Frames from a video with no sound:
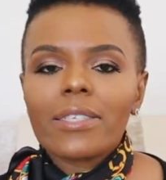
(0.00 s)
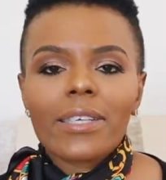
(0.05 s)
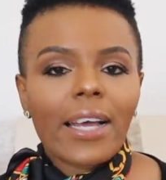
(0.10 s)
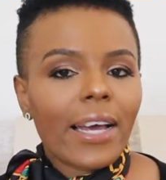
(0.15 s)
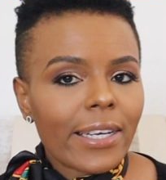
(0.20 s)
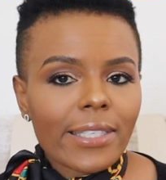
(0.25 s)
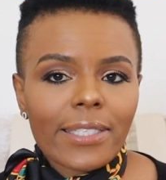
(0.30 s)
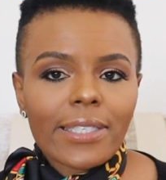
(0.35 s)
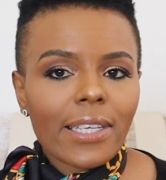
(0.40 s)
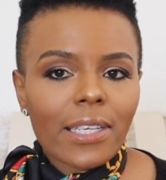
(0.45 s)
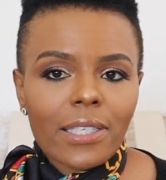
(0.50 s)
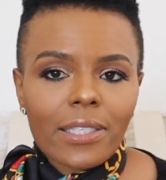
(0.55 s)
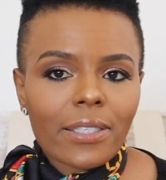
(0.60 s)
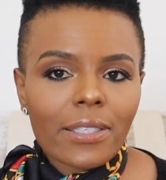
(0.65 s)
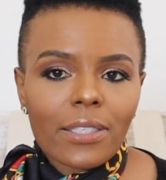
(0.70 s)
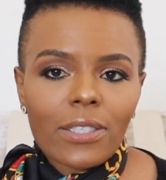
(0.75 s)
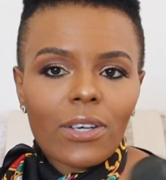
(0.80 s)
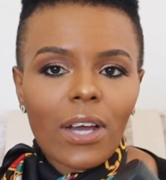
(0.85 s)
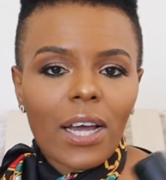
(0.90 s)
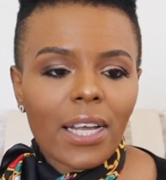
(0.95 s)

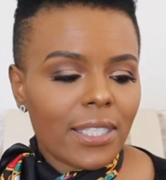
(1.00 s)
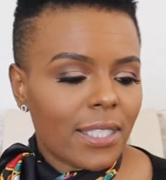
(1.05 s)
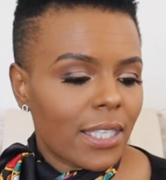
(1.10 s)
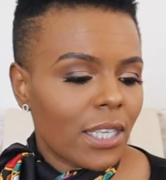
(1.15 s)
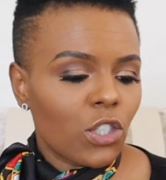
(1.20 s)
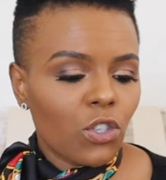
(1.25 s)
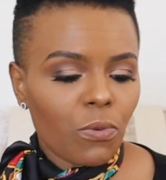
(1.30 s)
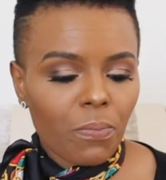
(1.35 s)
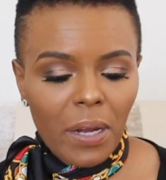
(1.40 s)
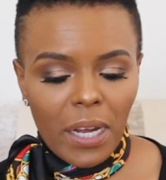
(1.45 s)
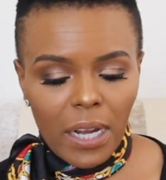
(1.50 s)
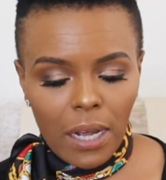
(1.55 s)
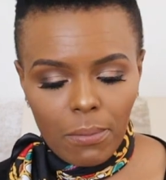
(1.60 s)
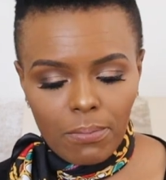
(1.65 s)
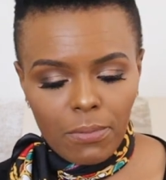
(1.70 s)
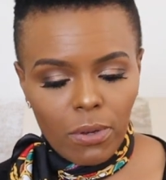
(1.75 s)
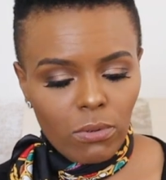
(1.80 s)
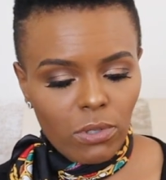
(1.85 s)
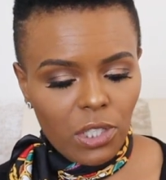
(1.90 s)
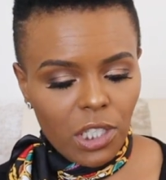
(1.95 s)
you gotta set your
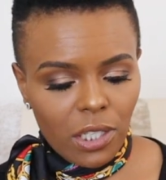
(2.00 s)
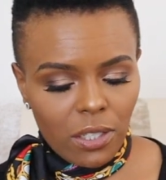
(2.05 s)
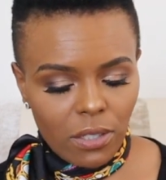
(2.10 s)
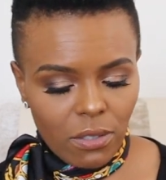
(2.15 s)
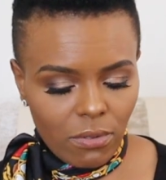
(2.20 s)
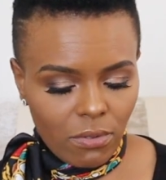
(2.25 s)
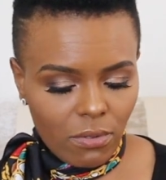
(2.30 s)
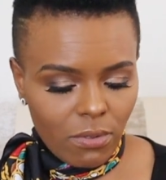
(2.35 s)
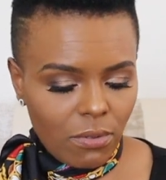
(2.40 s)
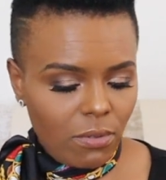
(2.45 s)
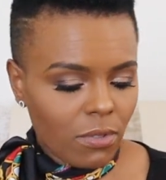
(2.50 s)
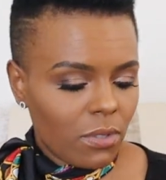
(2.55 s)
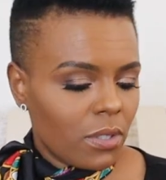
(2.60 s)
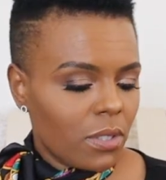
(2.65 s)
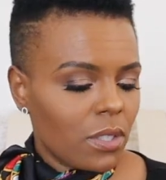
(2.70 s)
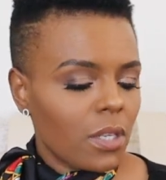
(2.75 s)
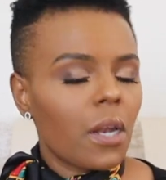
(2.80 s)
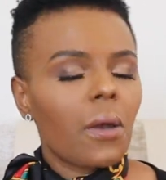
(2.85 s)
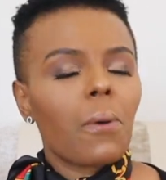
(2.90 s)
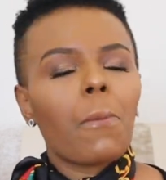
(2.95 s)
makeup, don't you? I'm gonna
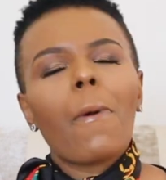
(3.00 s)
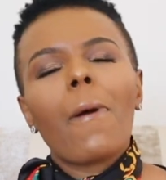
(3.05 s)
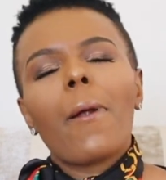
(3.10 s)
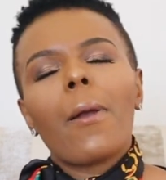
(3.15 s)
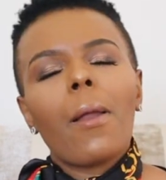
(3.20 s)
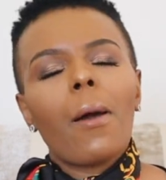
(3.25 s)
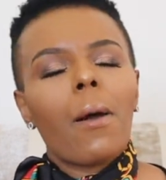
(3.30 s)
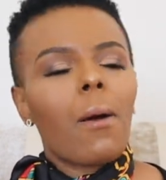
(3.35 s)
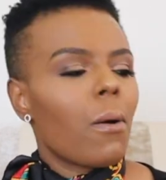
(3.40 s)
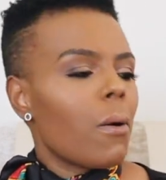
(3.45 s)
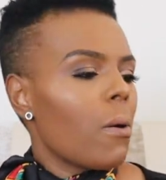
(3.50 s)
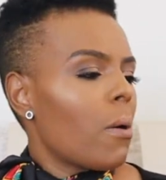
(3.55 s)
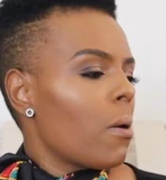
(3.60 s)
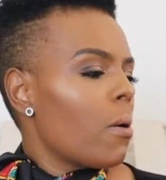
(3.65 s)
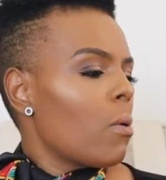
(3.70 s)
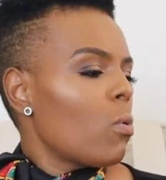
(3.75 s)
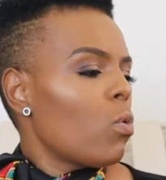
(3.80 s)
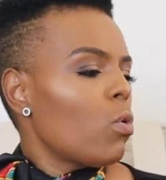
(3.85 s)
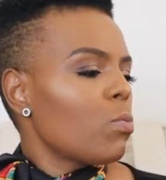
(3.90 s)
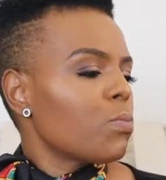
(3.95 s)
set it right now.
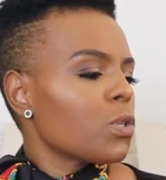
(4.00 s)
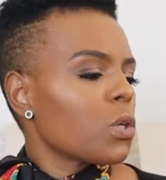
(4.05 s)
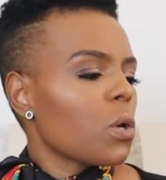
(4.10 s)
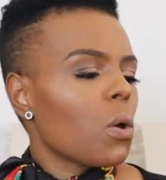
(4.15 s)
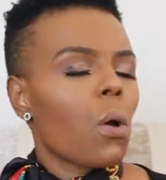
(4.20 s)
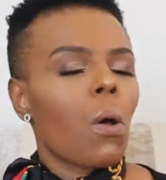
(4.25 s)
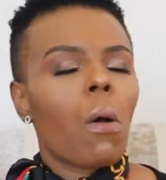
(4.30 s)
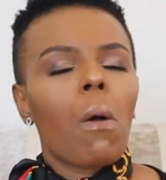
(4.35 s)
Whoops.